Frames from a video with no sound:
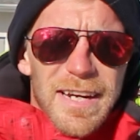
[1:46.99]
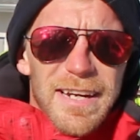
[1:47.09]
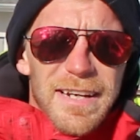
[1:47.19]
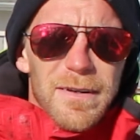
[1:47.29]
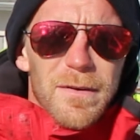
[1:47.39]

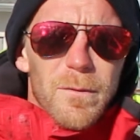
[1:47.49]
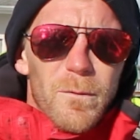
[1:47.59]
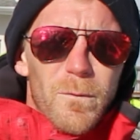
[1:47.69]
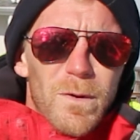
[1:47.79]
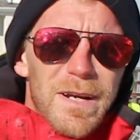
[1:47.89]

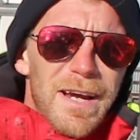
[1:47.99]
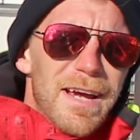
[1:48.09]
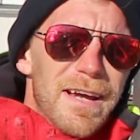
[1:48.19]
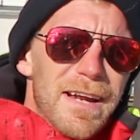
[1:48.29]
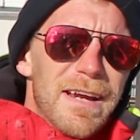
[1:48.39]
and we
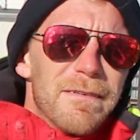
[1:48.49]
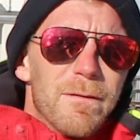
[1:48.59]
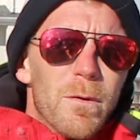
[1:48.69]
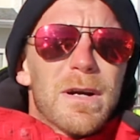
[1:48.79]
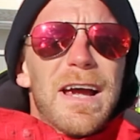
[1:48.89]
had a
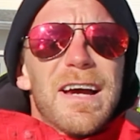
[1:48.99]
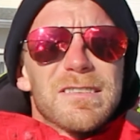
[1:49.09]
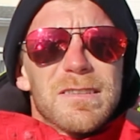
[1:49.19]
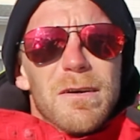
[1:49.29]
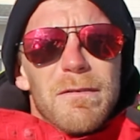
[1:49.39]

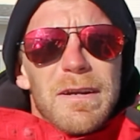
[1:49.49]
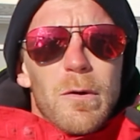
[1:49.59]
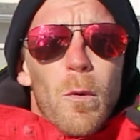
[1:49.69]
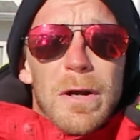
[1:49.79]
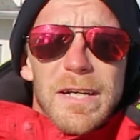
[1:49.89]
forecast of a
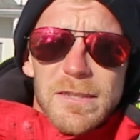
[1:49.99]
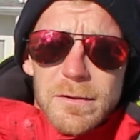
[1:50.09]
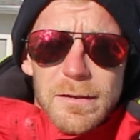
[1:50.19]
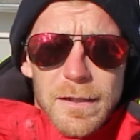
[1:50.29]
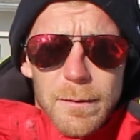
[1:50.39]

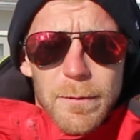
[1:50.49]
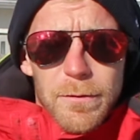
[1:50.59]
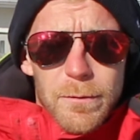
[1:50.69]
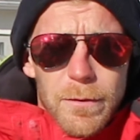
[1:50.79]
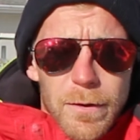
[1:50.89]
nor'eastern coming
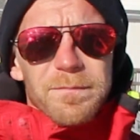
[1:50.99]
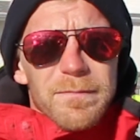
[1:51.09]
through.